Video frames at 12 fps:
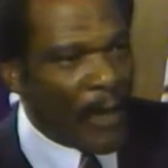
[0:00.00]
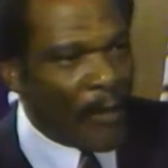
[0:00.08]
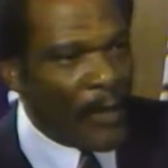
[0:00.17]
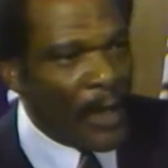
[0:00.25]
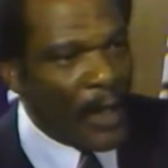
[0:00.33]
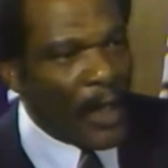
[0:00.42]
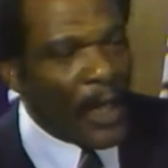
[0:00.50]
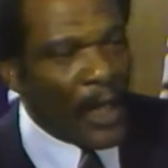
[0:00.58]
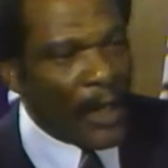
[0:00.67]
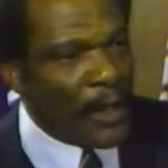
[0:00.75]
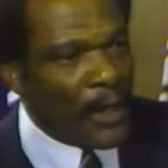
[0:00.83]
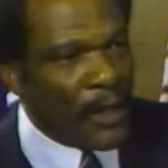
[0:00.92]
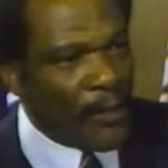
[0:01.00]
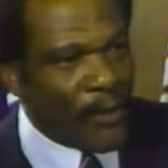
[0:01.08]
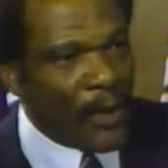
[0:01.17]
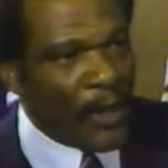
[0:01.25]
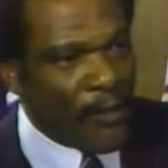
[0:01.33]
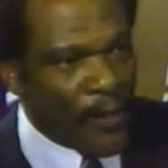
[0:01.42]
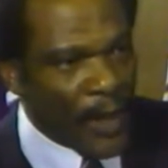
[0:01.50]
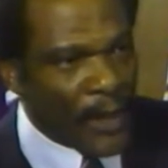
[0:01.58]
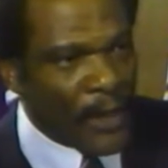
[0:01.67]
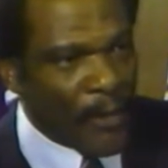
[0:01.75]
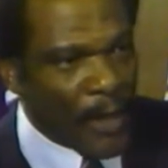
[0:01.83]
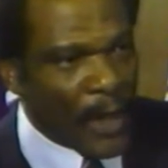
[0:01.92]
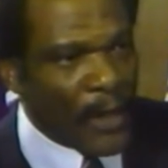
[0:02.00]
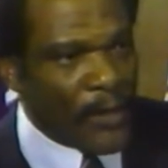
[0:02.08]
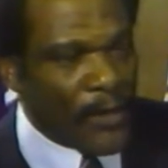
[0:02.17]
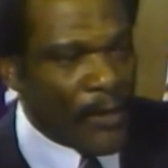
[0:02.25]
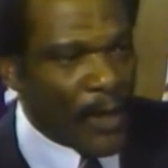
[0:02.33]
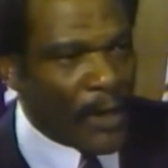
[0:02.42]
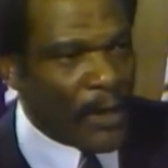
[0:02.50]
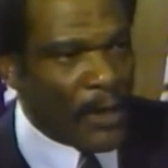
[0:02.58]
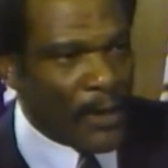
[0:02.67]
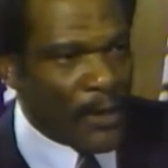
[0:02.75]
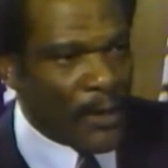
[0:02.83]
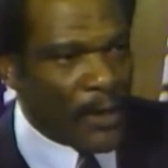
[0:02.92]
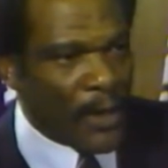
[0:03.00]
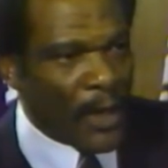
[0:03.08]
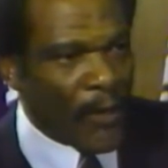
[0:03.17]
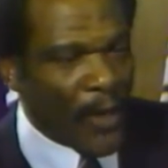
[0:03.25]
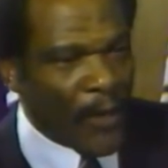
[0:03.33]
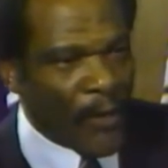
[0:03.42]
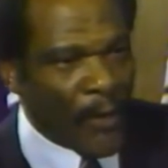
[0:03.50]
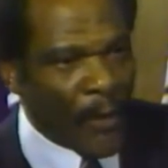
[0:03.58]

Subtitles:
came up, I didn't really face them, and I used drugs to stay